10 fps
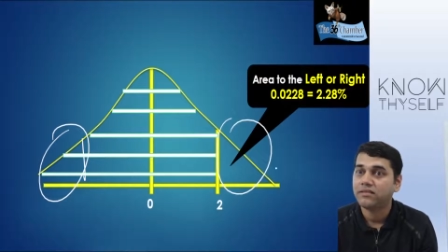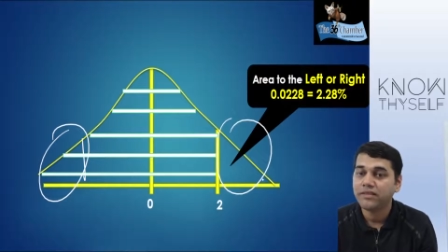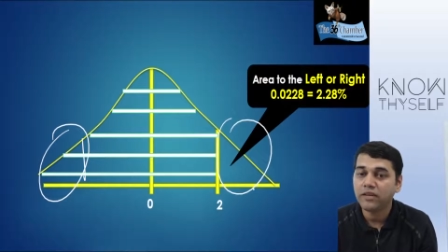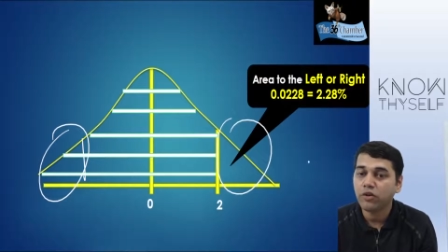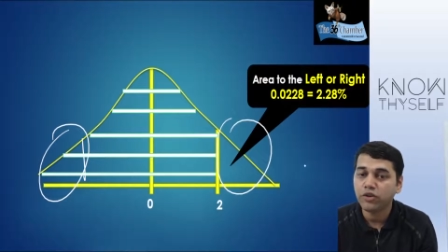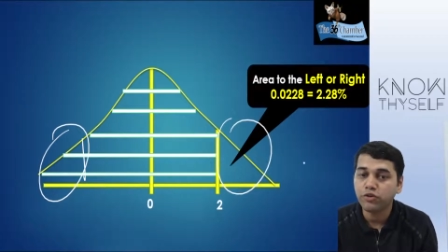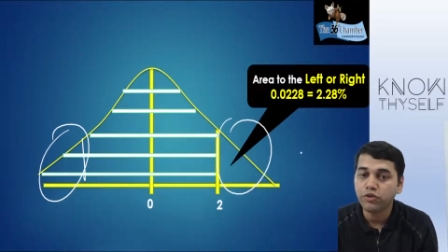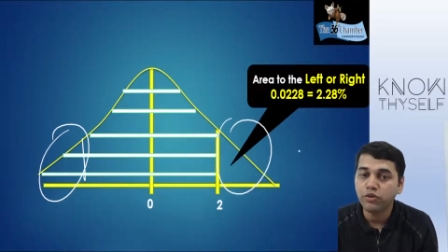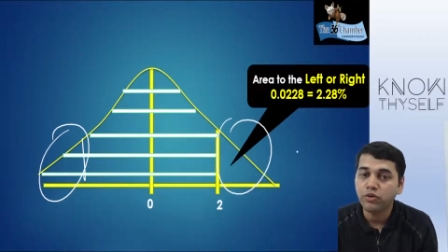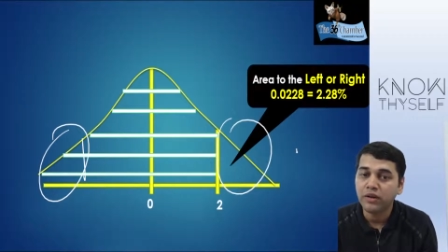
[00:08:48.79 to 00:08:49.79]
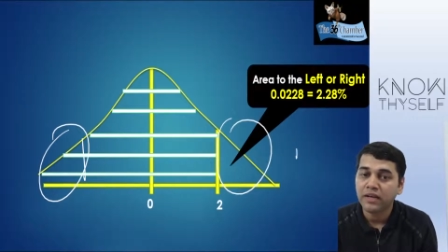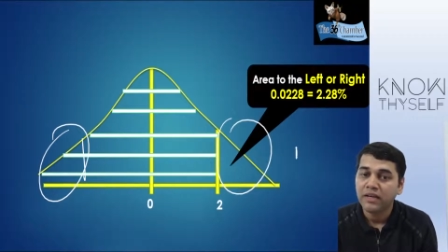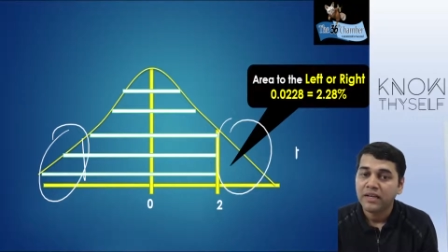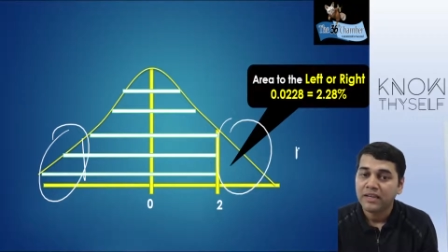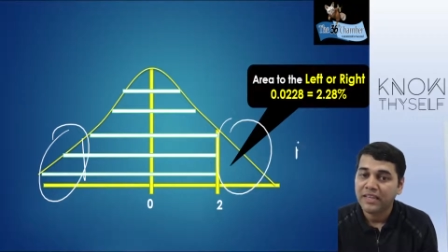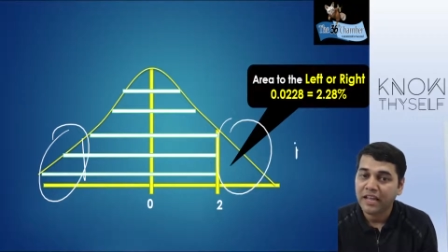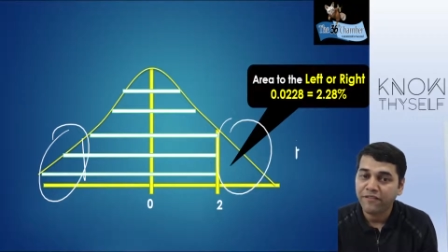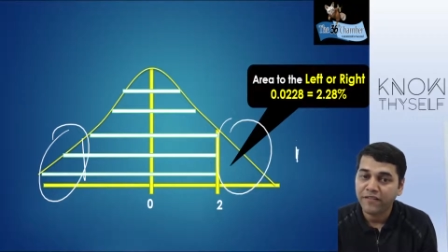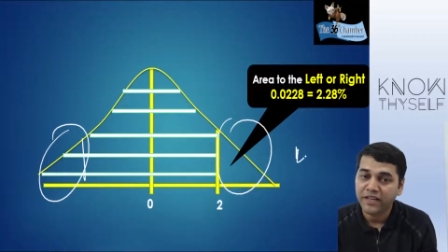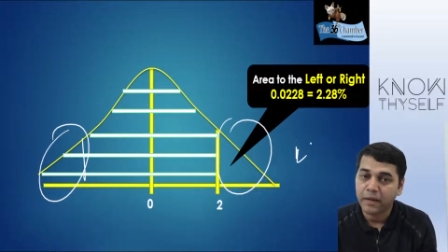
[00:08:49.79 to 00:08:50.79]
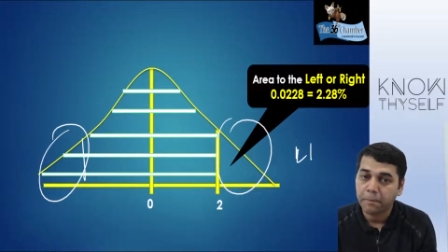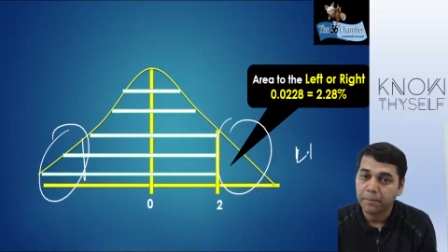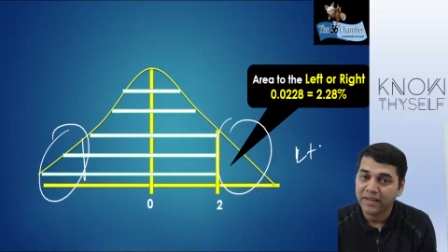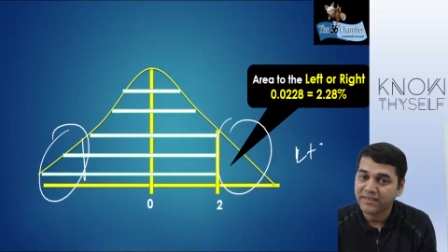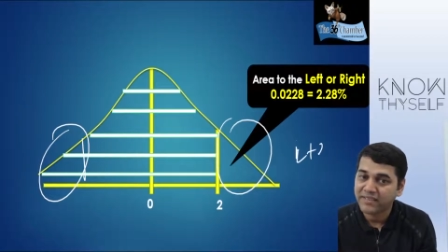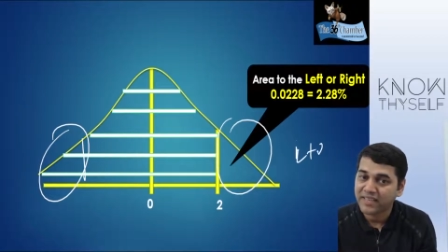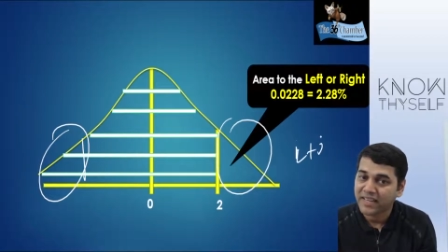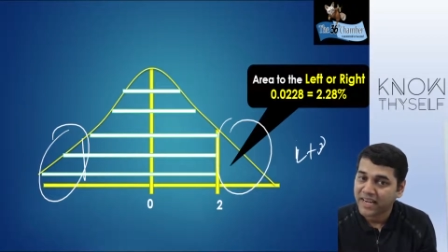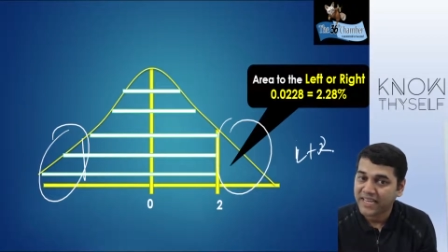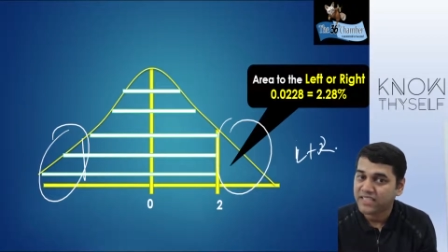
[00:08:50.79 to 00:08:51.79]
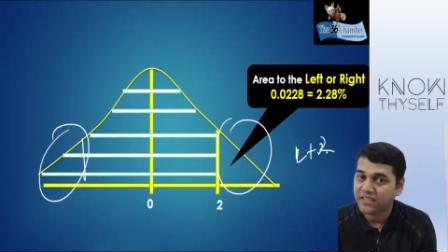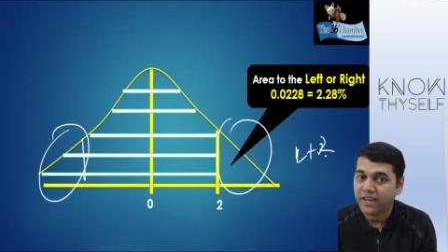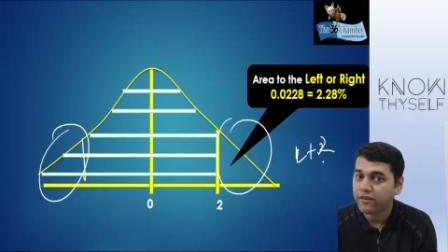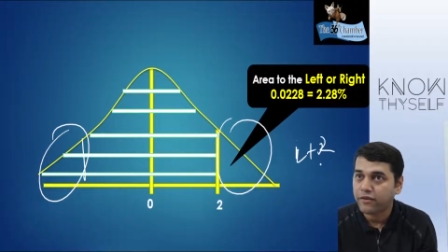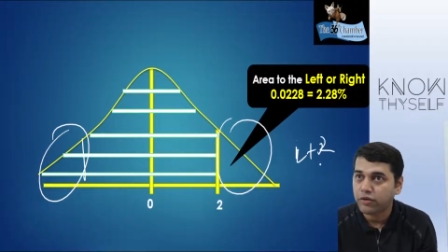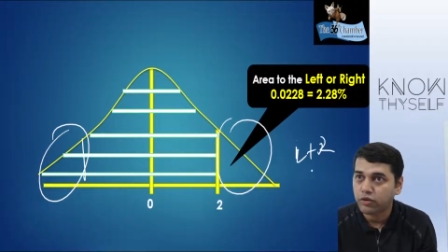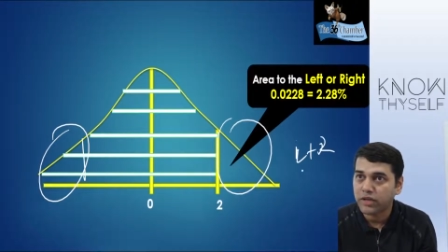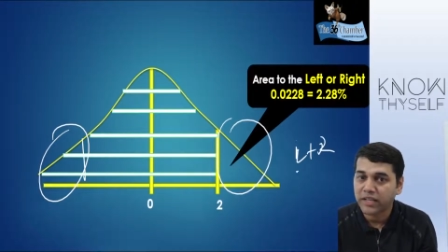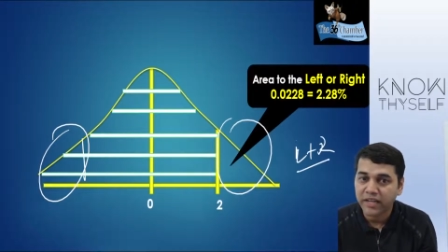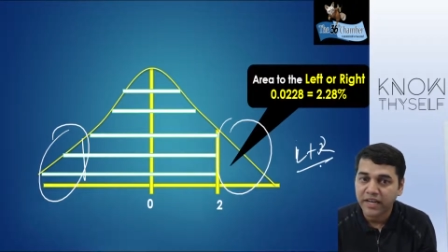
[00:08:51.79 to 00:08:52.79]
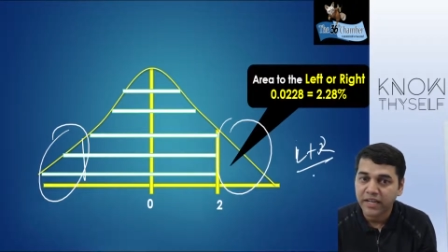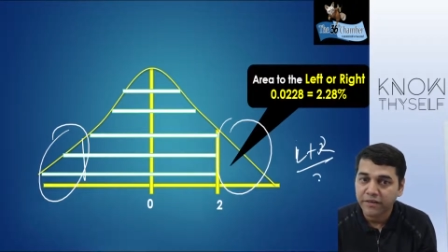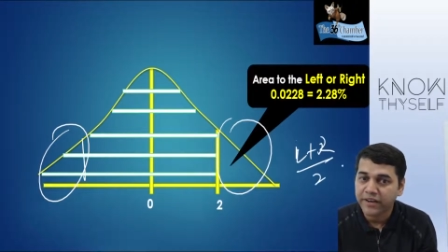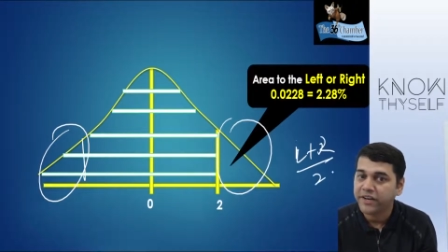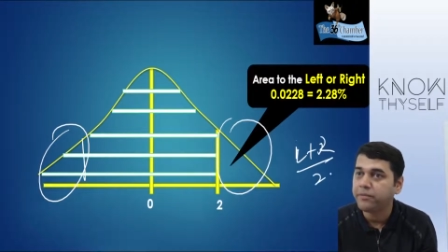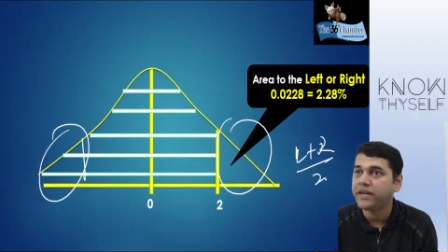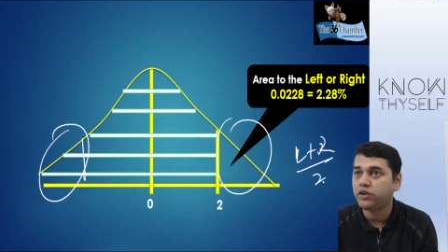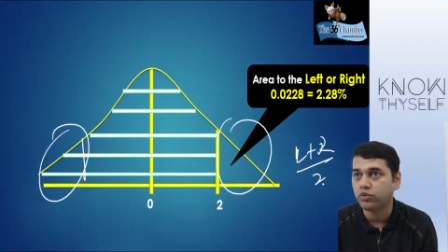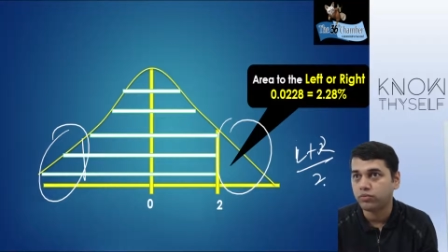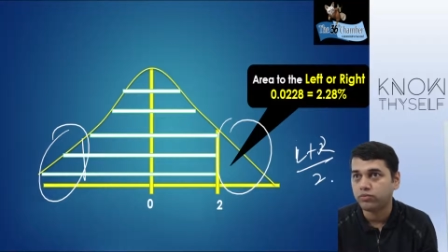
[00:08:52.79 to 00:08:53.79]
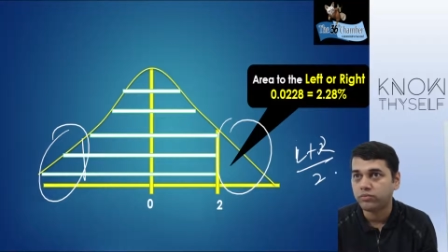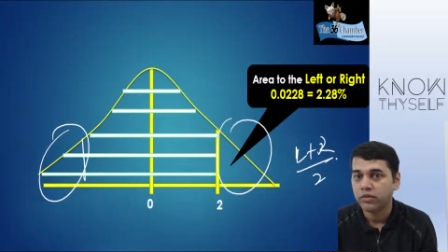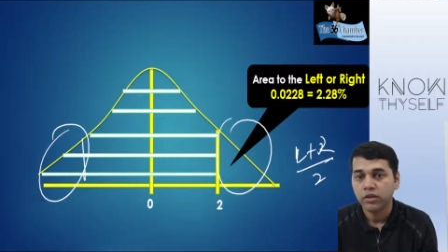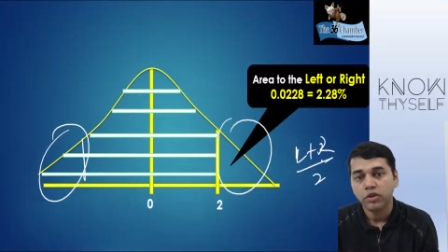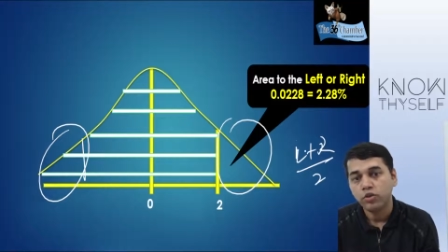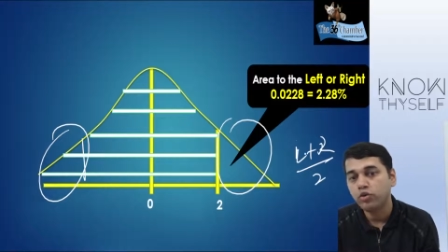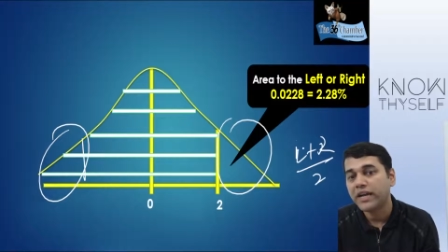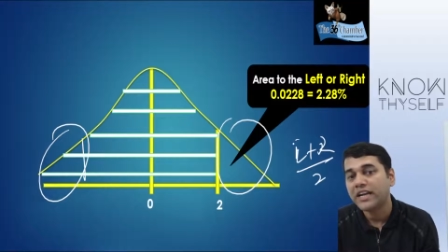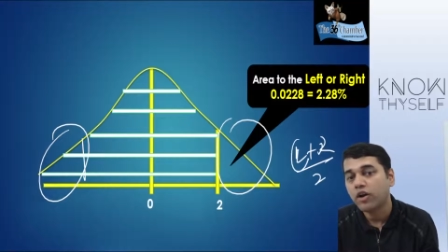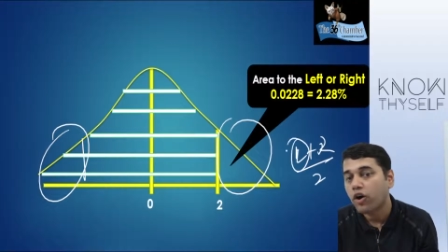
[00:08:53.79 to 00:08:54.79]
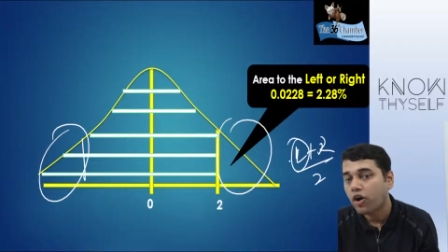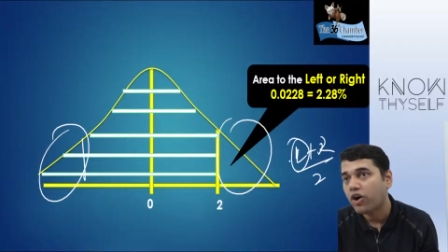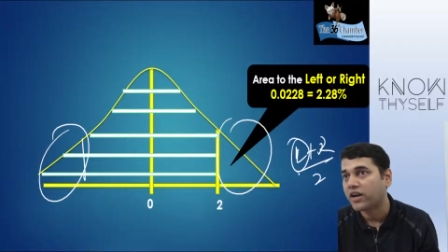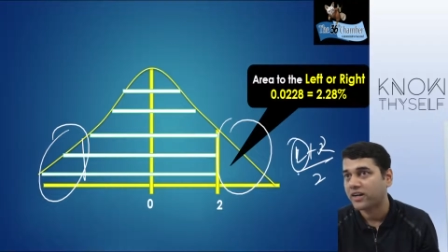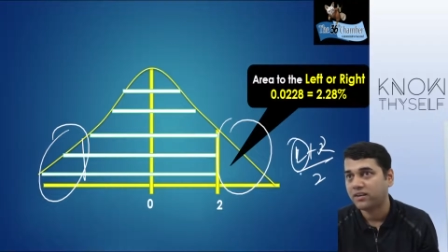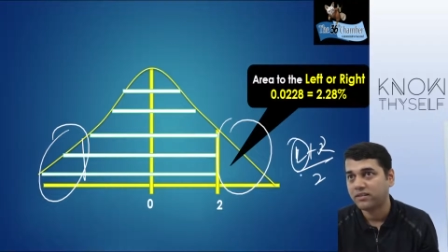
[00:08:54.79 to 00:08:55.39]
then what you should do left plus right they have given together right divided by 2 you get or